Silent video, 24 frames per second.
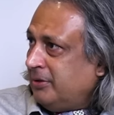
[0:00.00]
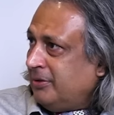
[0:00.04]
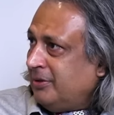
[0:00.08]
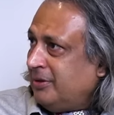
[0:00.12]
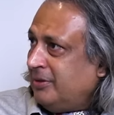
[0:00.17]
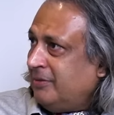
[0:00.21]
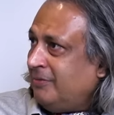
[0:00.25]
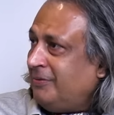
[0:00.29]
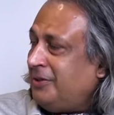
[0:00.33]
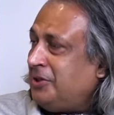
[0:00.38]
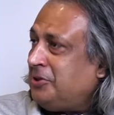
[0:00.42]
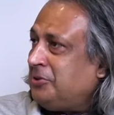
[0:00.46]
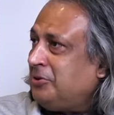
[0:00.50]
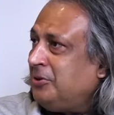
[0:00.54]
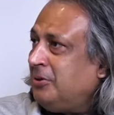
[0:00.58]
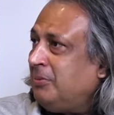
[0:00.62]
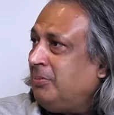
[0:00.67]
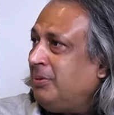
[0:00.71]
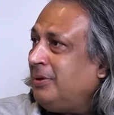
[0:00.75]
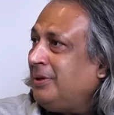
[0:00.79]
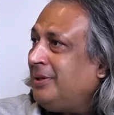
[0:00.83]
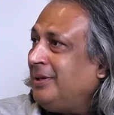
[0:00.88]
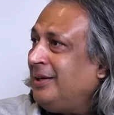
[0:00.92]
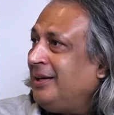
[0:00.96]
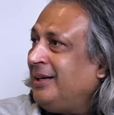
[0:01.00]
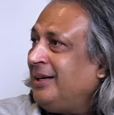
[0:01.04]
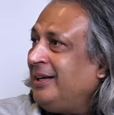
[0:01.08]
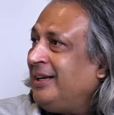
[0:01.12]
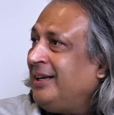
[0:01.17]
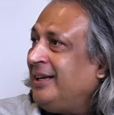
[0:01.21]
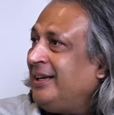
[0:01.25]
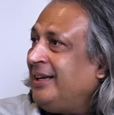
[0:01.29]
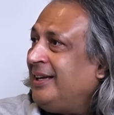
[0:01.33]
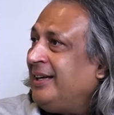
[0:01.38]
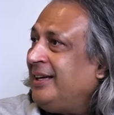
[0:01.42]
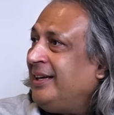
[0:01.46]
Yes, we need access
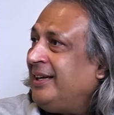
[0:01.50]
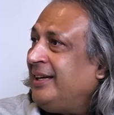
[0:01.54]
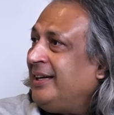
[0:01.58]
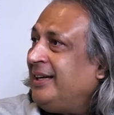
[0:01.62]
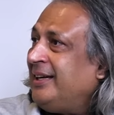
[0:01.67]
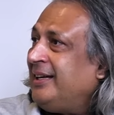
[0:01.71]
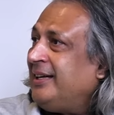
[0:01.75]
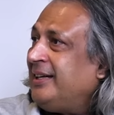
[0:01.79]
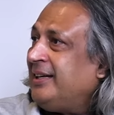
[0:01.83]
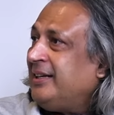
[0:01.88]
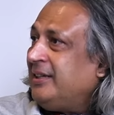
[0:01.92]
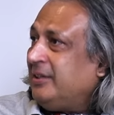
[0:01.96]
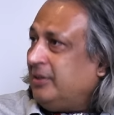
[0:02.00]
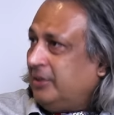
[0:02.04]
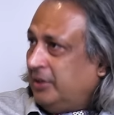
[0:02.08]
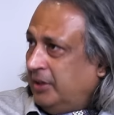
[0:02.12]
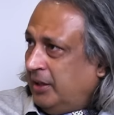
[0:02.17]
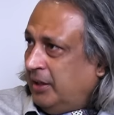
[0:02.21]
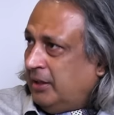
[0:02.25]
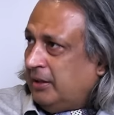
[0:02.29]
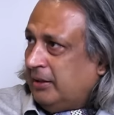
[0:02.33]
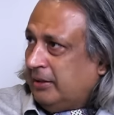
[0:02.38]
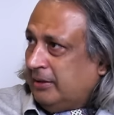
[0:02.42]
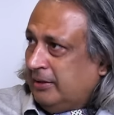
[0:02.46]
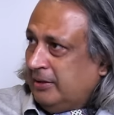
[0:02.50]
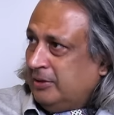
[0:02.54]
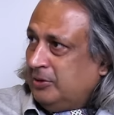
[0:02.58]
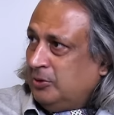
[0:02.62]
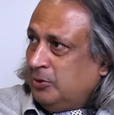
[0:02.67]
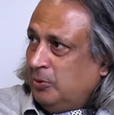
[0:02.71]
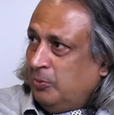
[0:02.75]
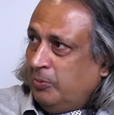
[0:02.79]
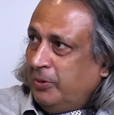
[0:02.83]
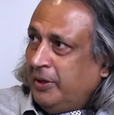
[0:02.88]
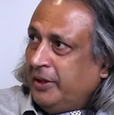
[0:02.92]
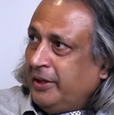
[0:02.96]
to Central Asia first. Yeah,
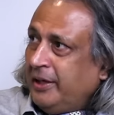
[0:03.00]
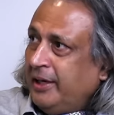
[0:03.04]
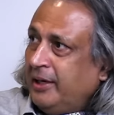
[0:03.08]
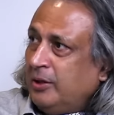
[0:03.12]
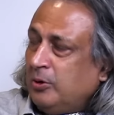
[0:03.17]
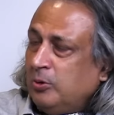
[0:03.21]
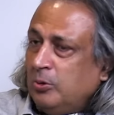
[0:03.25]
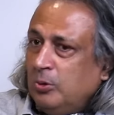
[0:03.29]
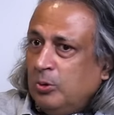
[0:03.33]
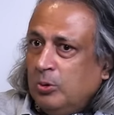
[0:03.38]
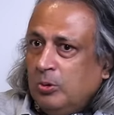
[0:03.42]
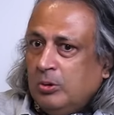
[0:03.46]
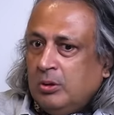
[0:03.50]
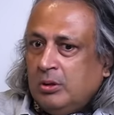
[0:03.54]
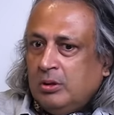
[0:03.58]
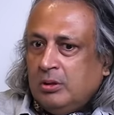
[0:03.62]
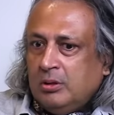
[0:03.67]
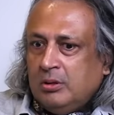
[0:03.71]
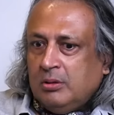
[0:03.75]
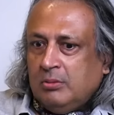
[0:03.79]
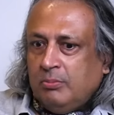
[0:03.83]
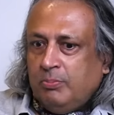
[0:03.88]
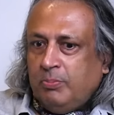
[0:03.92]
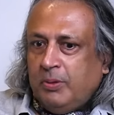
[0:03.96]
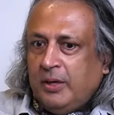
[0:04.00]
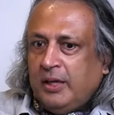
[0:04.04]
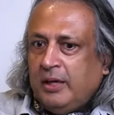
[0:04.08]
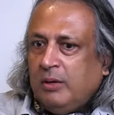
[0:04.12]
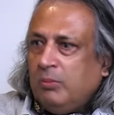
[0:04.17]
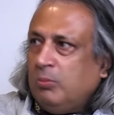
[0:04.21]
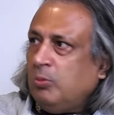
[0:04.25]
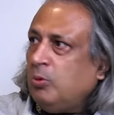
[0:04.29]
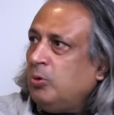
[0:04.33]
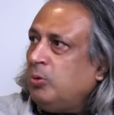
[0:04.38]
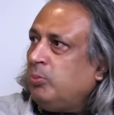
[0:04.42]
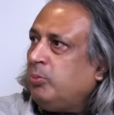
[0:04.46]
so we need to play
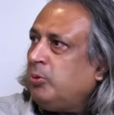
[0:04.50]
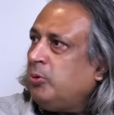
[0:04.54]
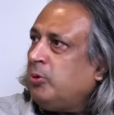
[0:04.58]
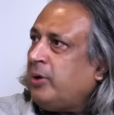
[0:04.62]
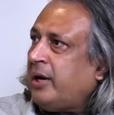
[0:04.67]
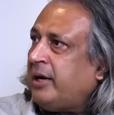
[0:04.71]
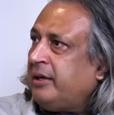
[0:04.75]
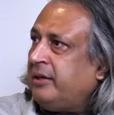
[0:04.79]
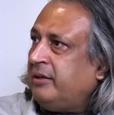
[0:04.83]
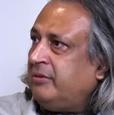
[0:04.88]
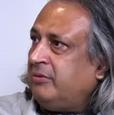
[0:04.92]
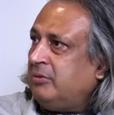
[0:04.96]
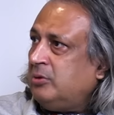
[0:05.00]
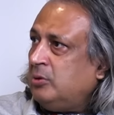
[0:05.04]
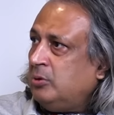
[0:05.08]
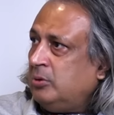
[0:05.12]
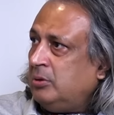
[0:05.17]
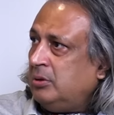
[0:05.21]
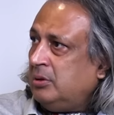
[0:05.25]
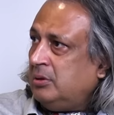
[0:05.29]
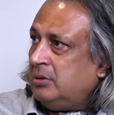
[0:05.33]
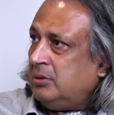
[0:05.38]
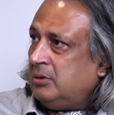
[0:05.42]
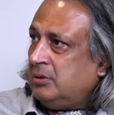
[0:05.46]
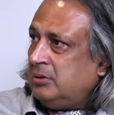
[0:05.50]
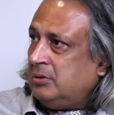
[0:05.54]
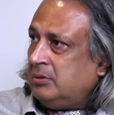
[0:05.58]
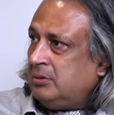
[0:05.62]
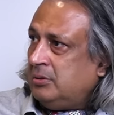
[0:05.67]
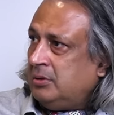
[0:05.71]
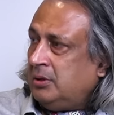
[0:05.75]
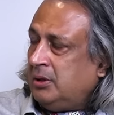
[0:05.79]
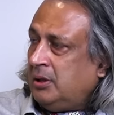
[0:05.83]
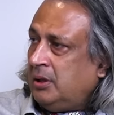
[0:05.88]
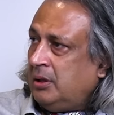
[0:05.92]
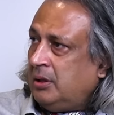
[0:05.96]
a more proactive role
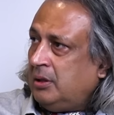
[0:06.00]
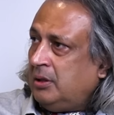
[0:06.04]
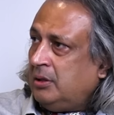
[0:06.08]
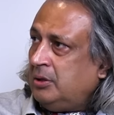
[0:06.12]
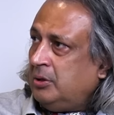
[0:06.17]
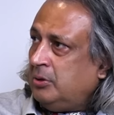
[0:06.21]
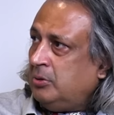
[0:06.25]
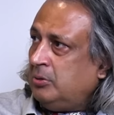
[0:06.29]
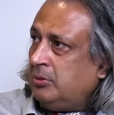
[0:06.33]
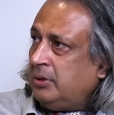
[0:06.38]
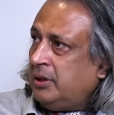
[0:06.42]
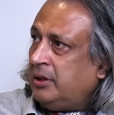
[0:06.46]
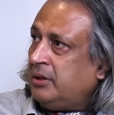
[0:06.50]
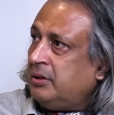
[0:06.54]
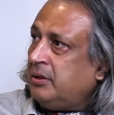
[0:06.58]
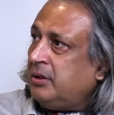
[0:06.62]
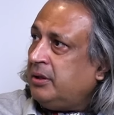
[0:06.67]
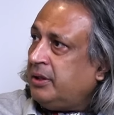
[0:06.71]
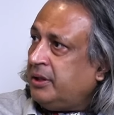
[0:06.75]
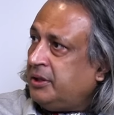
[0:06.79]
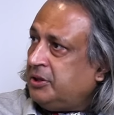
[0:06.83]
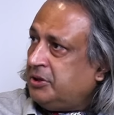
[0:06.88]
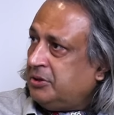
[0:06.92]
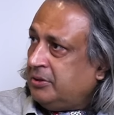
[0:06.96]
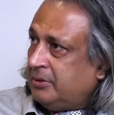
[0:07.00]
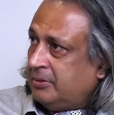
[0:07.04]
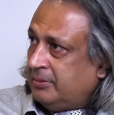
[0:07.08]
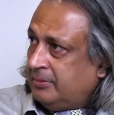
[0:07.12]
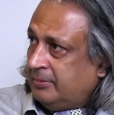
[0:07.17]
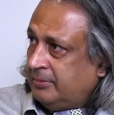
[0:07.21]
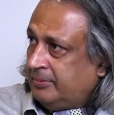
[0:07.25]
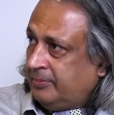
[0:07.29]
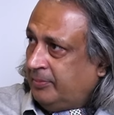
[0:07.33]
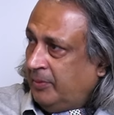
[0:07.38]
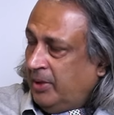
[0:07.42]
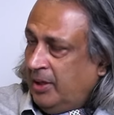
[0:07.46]
in the
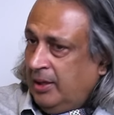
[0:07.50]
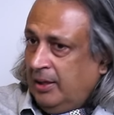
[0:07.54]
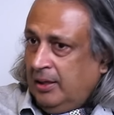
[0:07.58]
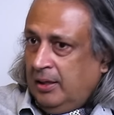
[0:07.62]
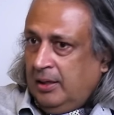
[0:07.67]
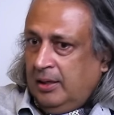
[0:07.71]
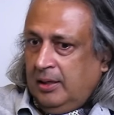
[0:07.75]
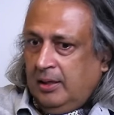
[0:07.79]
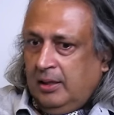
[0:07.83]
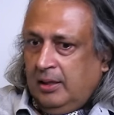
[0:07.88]
region.